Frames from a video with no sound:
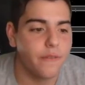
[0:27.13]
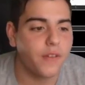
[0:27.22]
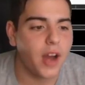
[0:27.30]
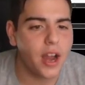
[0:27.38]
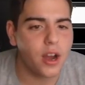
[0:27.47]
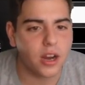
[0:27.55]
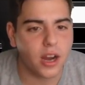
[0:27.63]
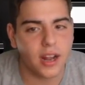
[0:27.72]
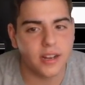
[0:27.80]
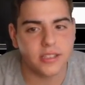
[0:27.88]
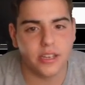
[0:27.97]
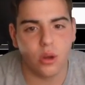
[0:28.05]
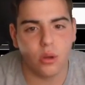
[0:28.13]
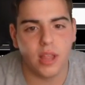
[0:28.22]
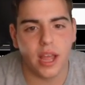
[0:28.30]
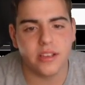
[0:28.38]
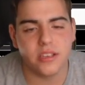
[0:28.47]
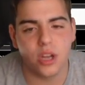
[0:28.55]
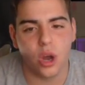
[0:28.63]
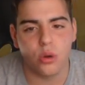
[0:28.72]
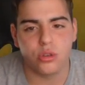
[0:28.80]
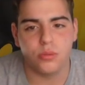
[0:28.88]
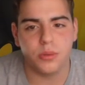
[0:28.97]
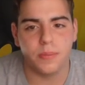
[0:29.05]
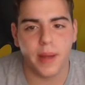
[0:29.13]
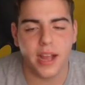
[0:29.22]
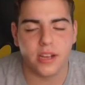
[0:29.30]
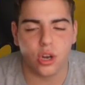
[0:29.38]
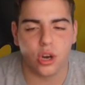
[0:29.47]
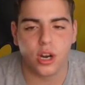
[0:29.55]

fire content no less. GOAT Super Packs are